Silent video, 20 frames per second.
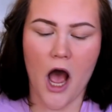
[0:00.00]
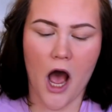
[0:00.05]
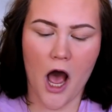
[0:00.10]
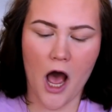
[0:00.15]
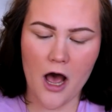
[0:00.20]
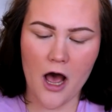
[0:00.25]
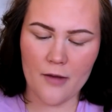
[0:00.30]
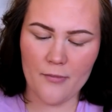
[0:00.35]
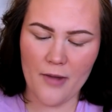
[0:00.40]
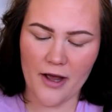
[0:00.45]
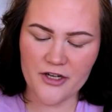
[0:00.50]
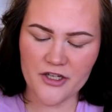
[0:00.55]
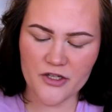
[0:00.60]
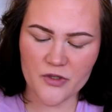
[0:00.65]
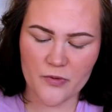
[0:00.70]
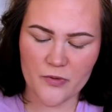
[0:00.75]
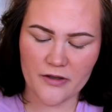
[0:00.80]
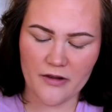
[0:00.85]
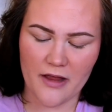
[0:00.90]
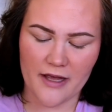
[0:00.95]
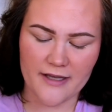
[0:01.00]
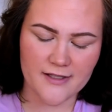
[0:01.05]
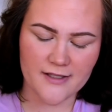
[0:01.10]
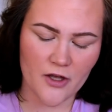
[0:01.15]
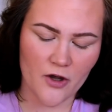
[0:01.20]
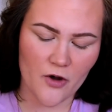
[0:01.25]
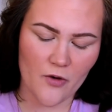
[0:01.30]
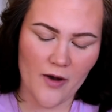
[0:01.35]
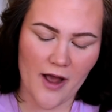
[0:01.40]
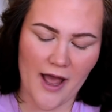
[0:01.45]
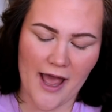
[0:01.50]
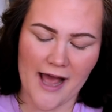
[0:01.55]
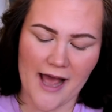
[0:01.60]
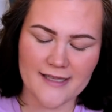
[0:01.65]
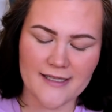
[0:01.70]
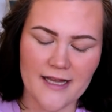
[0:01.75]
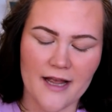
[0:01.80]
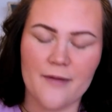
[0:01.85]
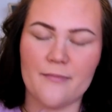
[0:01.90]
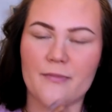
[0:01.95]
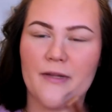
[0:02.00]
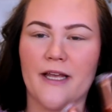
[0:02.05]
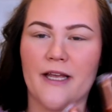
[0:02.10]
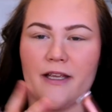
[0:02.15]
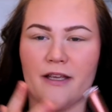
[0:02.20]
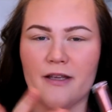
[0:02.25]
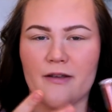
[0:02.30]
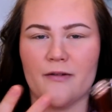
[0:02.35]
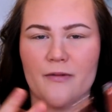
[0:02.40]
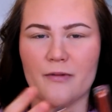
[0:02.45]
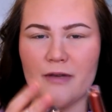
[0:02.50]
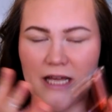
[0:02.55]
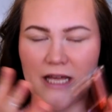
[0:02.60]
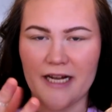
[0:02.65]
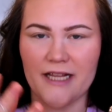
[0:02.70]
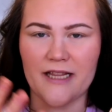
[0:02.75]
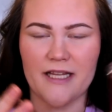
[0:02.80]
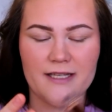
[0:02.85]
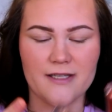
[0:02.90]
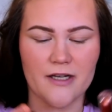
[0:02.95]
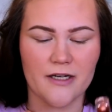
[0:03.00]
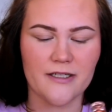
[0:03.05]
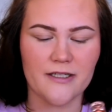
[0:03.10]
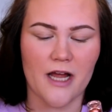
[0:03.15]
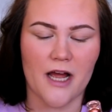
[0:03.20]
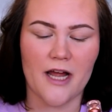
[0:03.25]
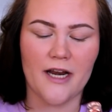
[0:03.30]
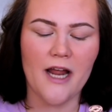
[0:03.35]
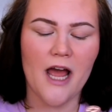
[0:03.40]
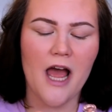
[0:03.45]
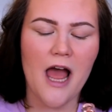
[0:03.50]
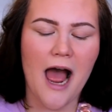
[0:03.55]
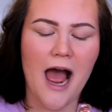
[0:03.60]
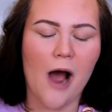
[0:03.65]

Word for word: Um, I just realized though, as I'm like getting these undone.